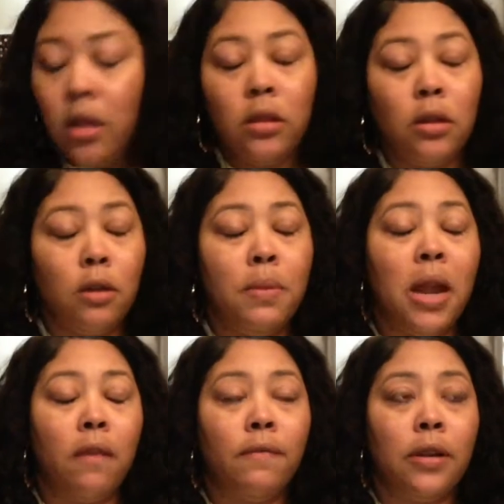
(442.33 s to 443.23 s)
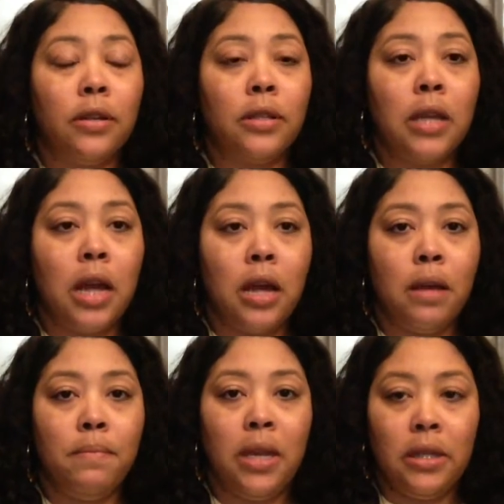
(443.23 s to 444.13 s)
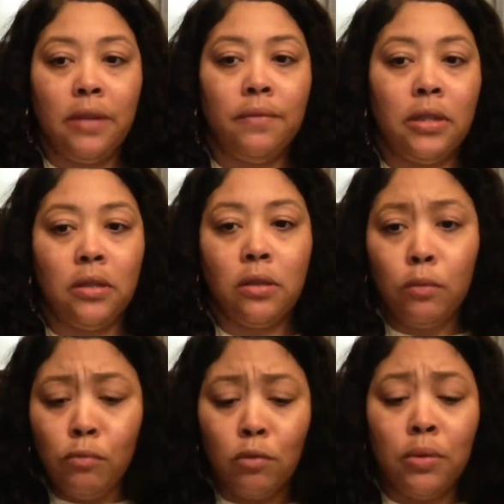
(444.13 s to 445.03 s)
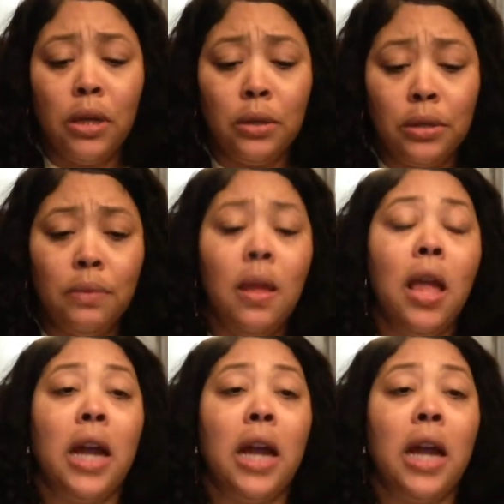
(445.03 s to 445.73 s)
Urban Outfitters in San Francisco, where we go to,